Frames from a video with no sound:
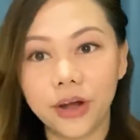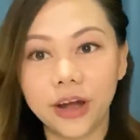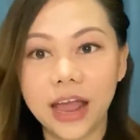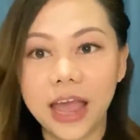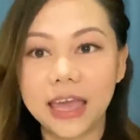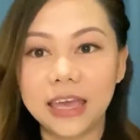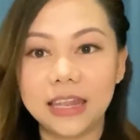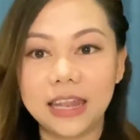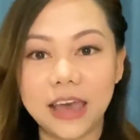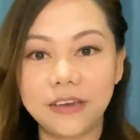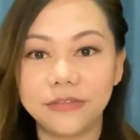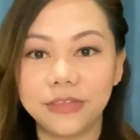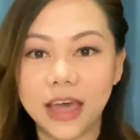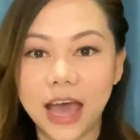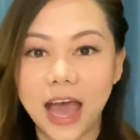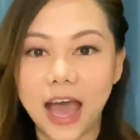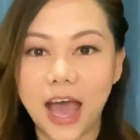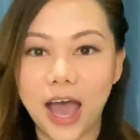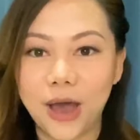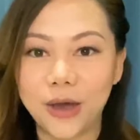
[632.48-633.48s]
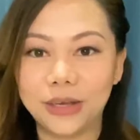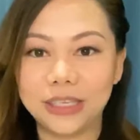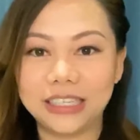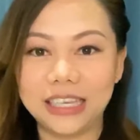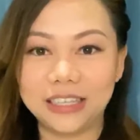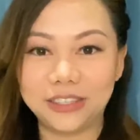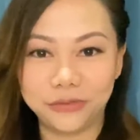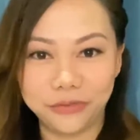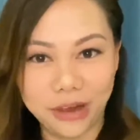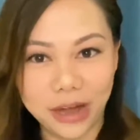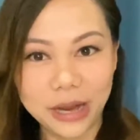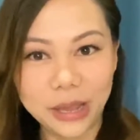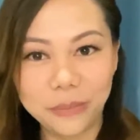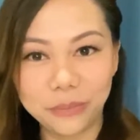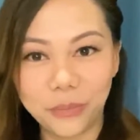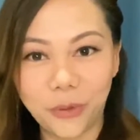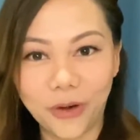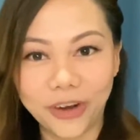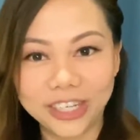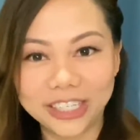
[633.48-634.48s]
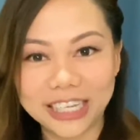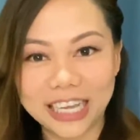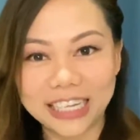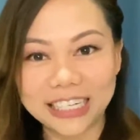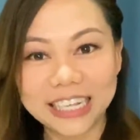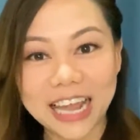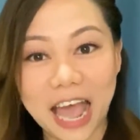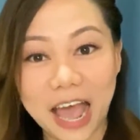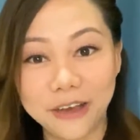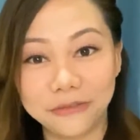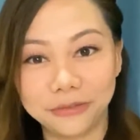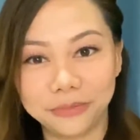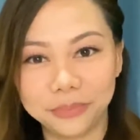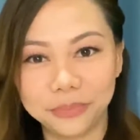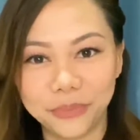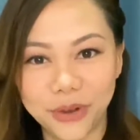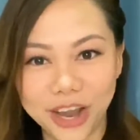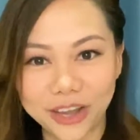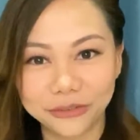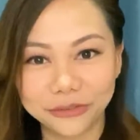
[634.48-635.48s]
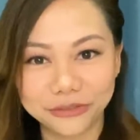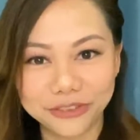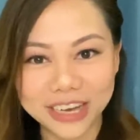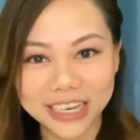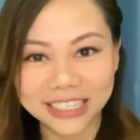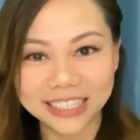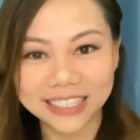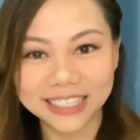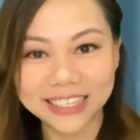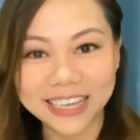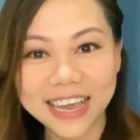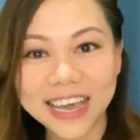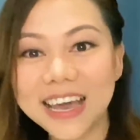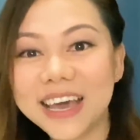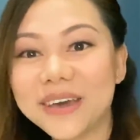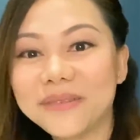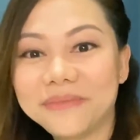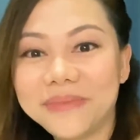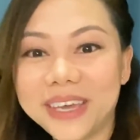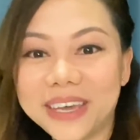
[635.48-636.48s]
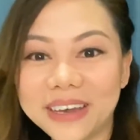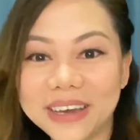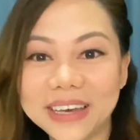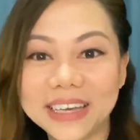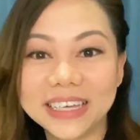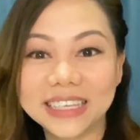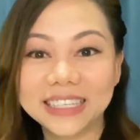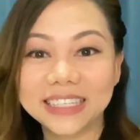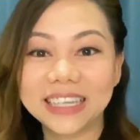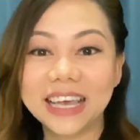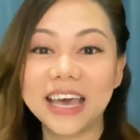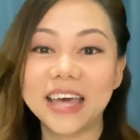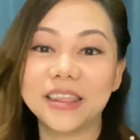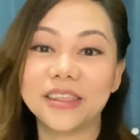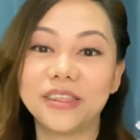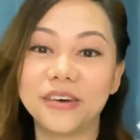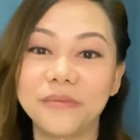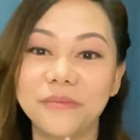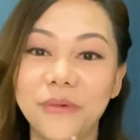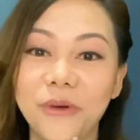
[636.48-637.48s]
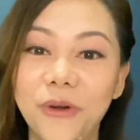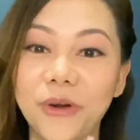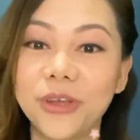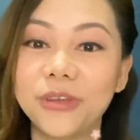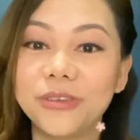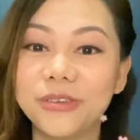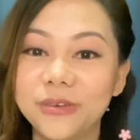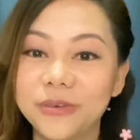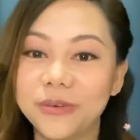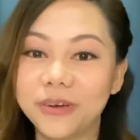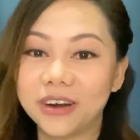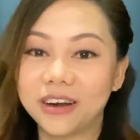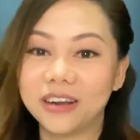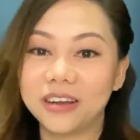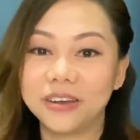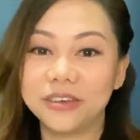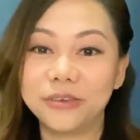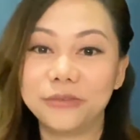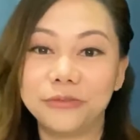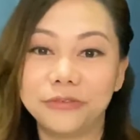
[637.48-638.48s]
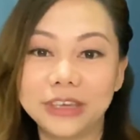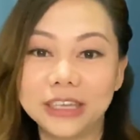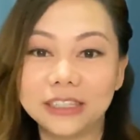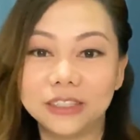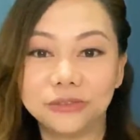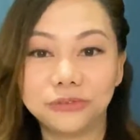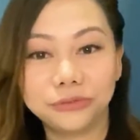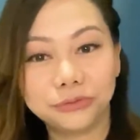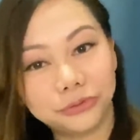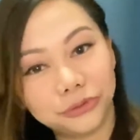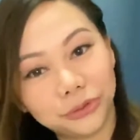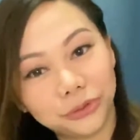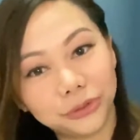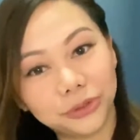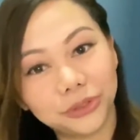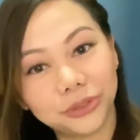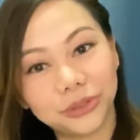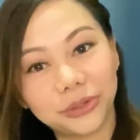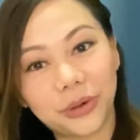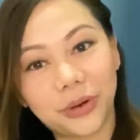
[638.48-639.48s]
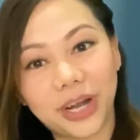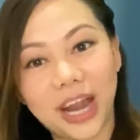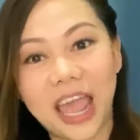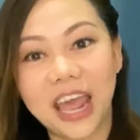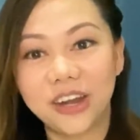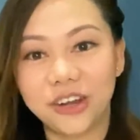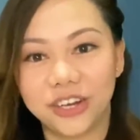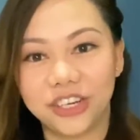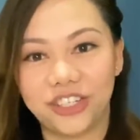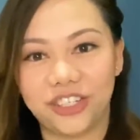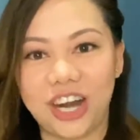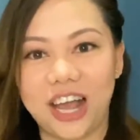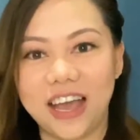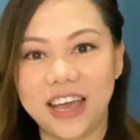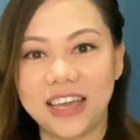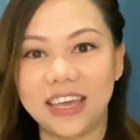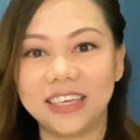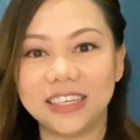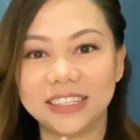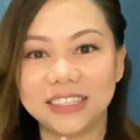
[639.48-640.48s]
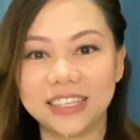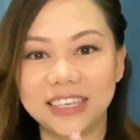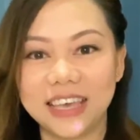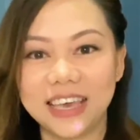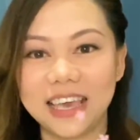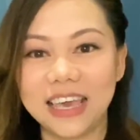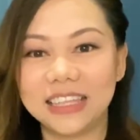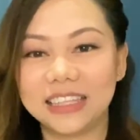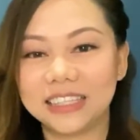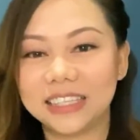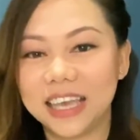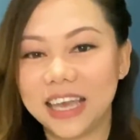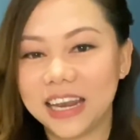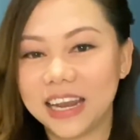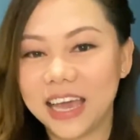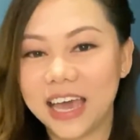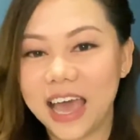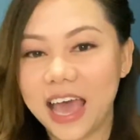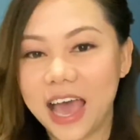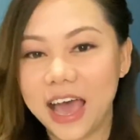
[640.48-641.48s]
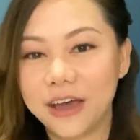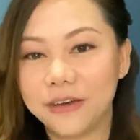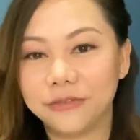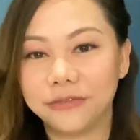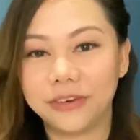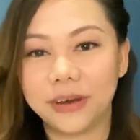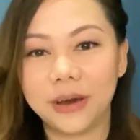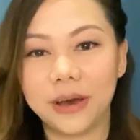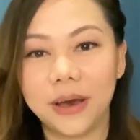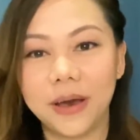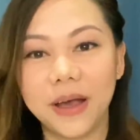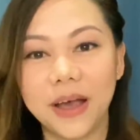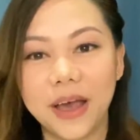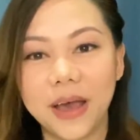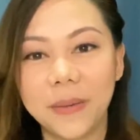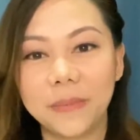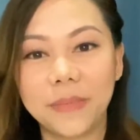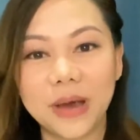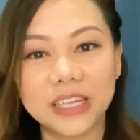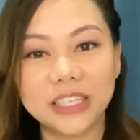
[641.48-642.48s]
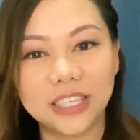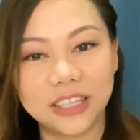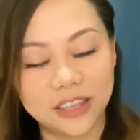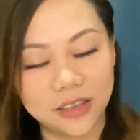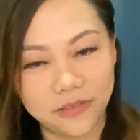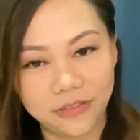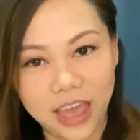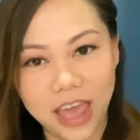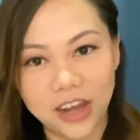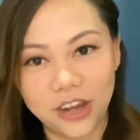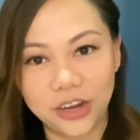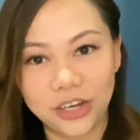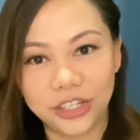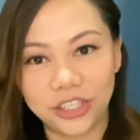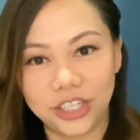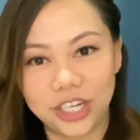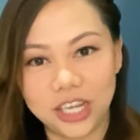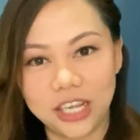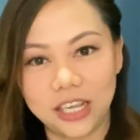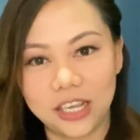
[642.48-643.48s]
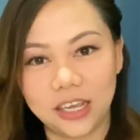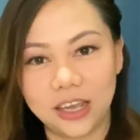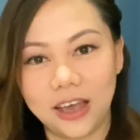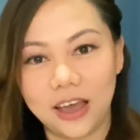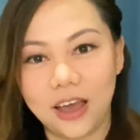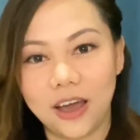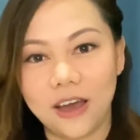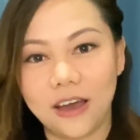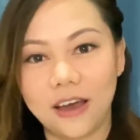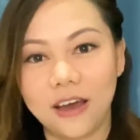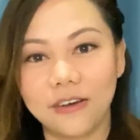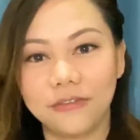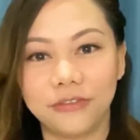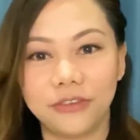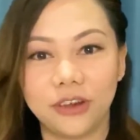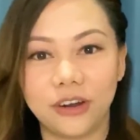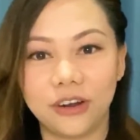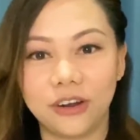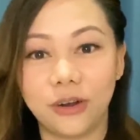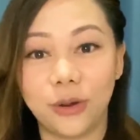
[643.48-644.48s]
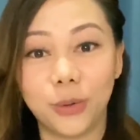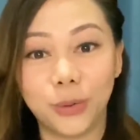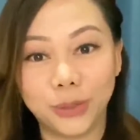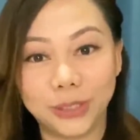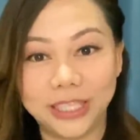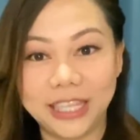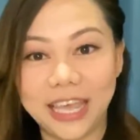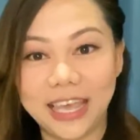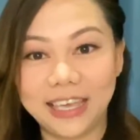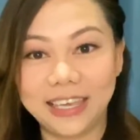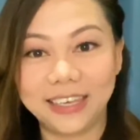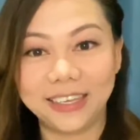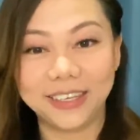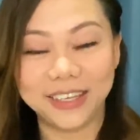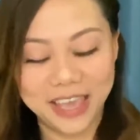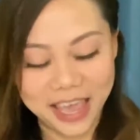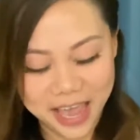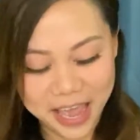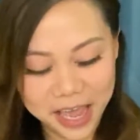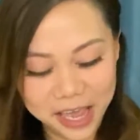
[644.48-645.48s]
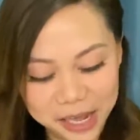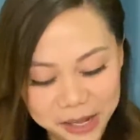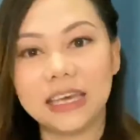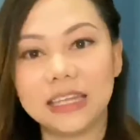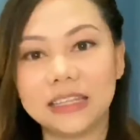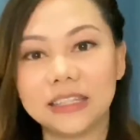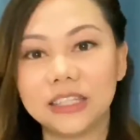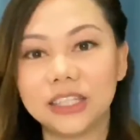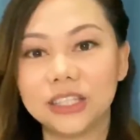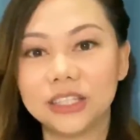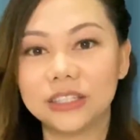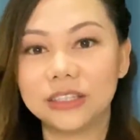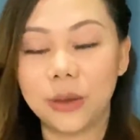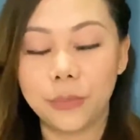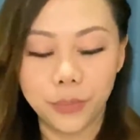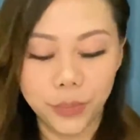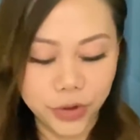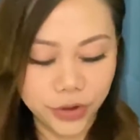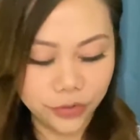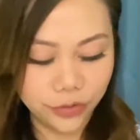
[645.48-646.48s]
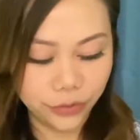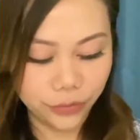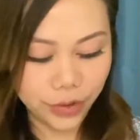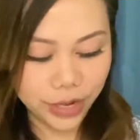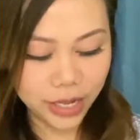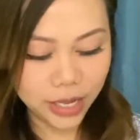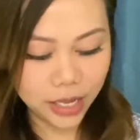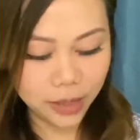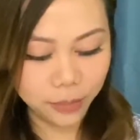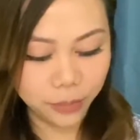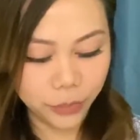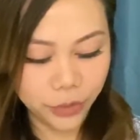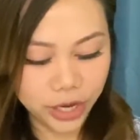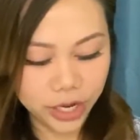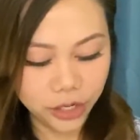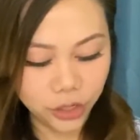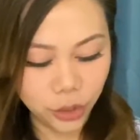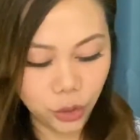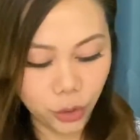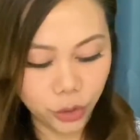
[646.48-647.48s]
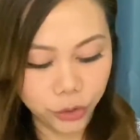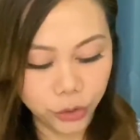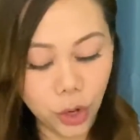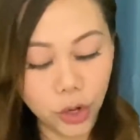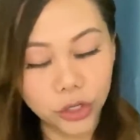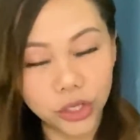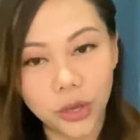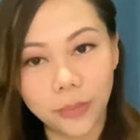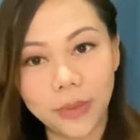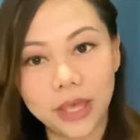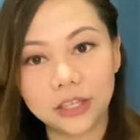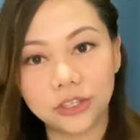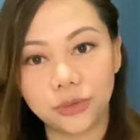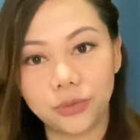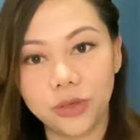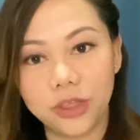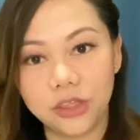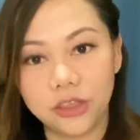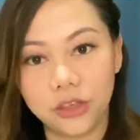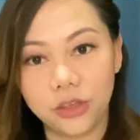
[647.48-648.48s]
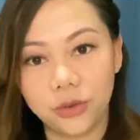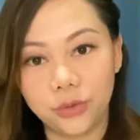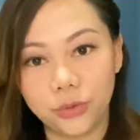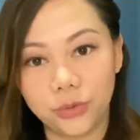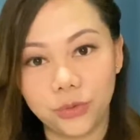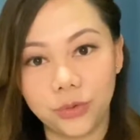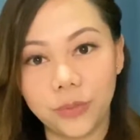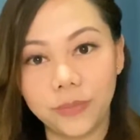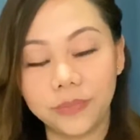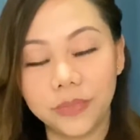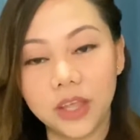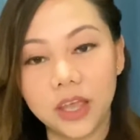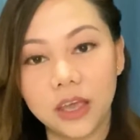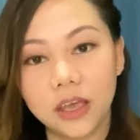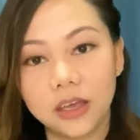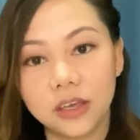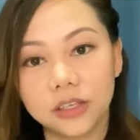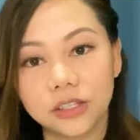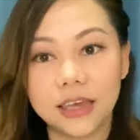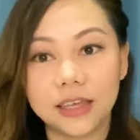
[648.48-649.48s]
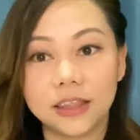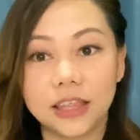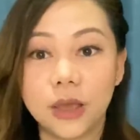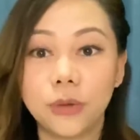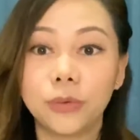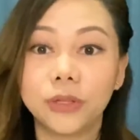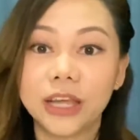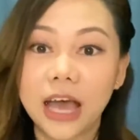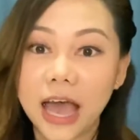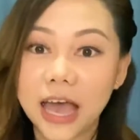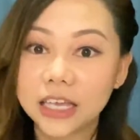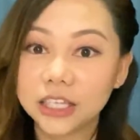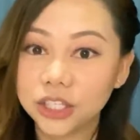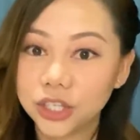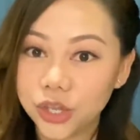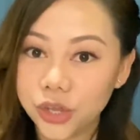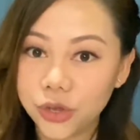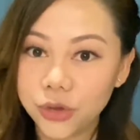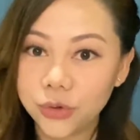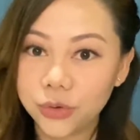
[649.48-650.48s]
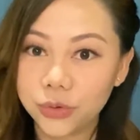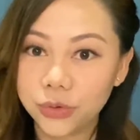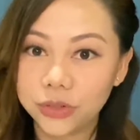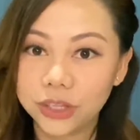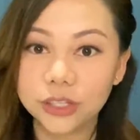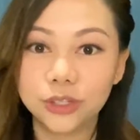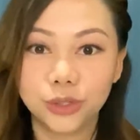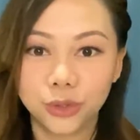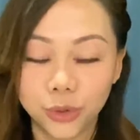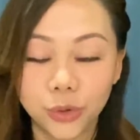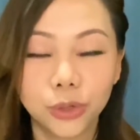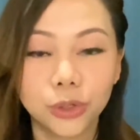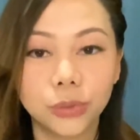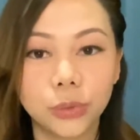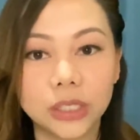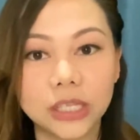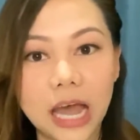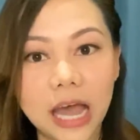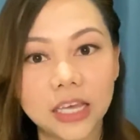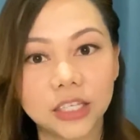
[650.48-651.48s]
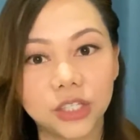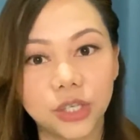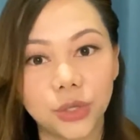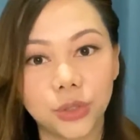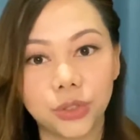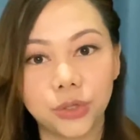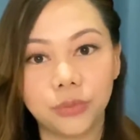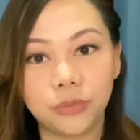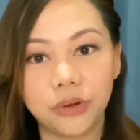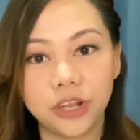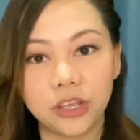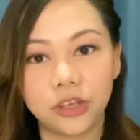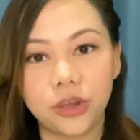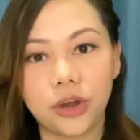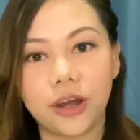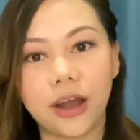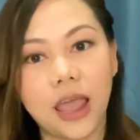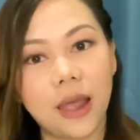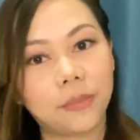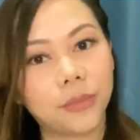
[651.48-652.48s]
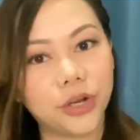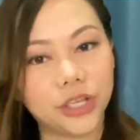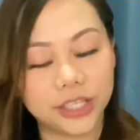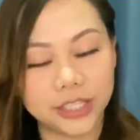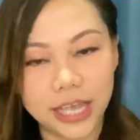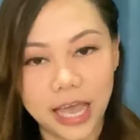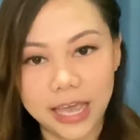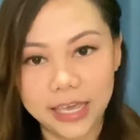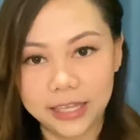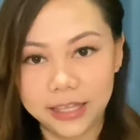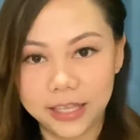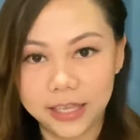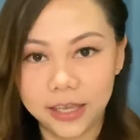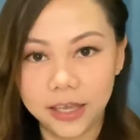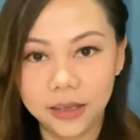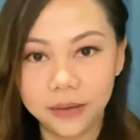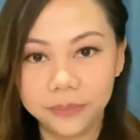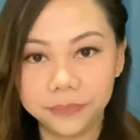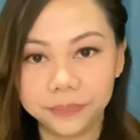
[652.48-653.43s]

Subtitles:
I left the house, it's very important have breakfast because the more you feel full or energized, it's gonna have a positive energy of your whole day. Okay? And number 3, bring your documents with you. They will ask you, the school will ask you to bring your Emirates ID,